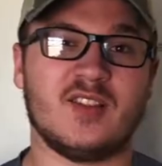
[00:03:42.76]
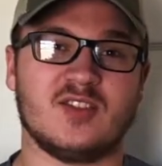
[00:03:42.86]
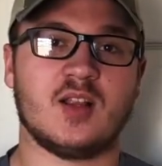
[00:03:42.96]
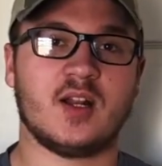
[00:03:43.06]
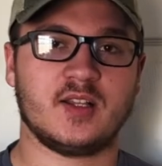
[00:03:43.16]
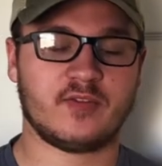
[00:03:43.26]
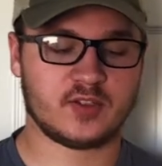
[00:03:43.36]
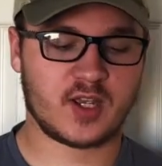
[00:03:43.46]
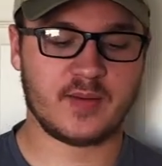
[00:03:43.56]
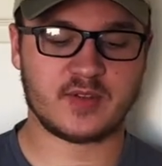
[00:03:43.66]
there's a lot of different
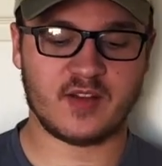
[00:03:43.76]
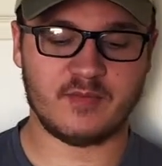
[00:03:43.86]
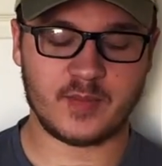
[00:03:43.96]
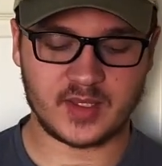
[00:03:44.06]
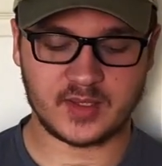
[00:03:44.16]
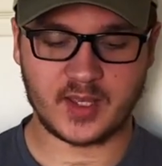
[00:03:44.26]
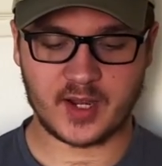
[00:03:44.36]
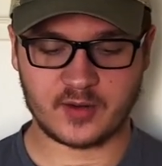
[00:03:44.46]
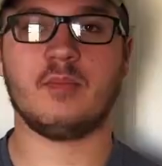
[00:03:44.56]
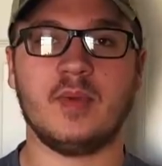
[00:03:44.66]
types of mid
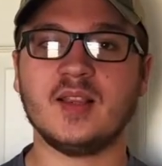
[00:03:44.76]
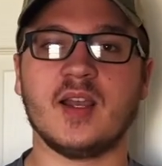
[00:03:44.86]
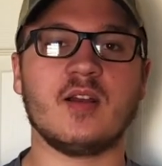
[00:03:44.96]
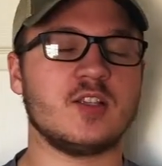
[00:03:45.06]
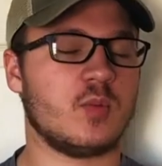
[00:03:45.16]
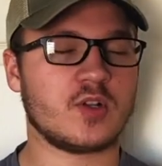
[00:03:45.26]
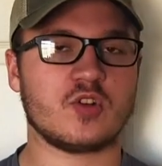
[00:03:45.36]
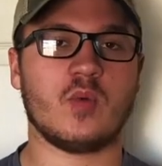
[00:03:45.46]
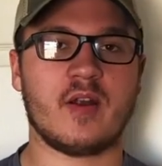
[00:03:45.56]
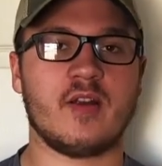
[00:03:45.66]
layers. Mid layer is what you're
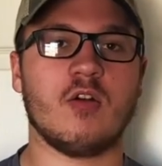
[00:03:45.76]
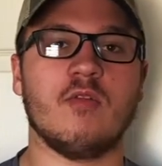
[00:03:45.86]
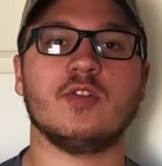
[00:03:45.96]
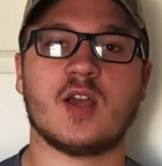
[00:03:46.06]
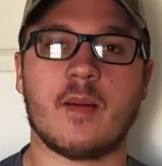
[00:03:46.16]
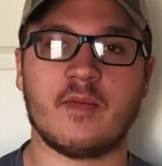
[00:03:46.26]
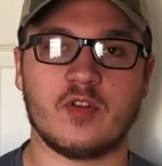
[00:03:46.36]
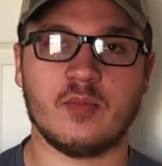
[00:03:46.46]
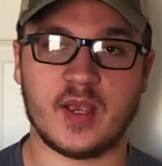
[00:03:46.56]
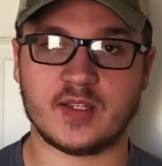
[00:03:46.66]
wearing over top of
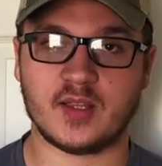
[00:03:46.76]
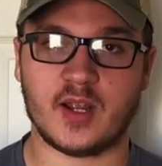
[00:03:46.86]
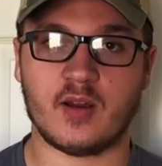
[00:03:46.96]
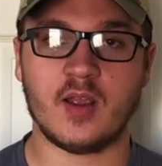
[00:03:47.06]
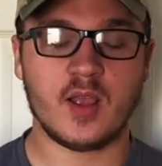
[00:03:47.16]
your base layer.